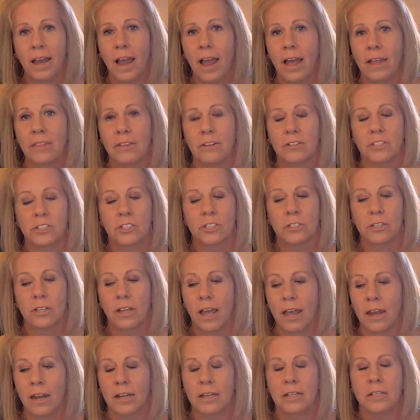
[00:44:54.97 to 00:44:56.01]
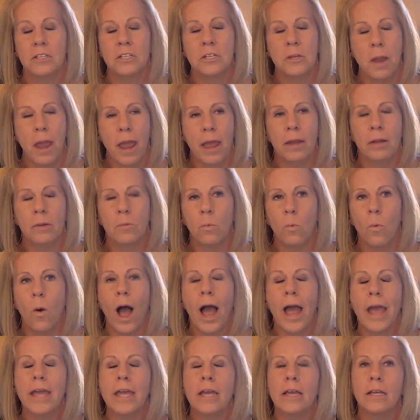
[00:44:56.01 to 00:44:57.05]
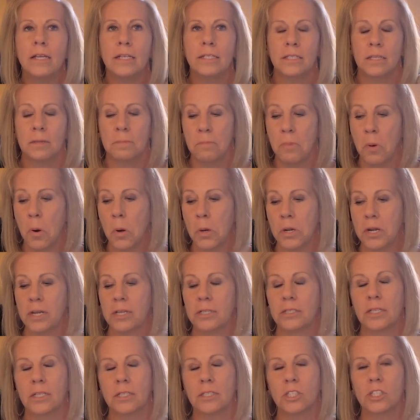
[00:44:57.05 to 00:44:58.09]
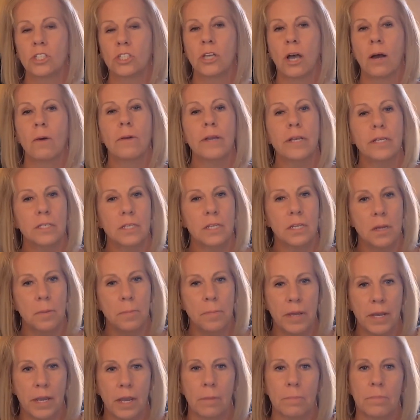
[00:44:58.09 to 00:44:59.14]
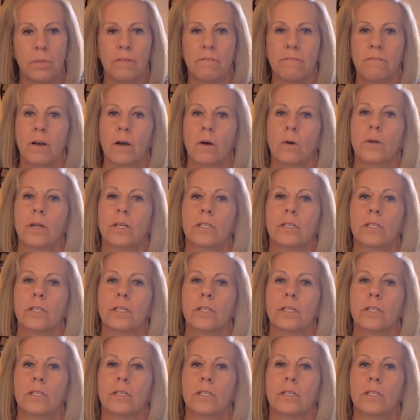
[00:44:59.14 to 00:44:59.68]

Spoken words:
And why it's important is it's so easy to pick up the phone.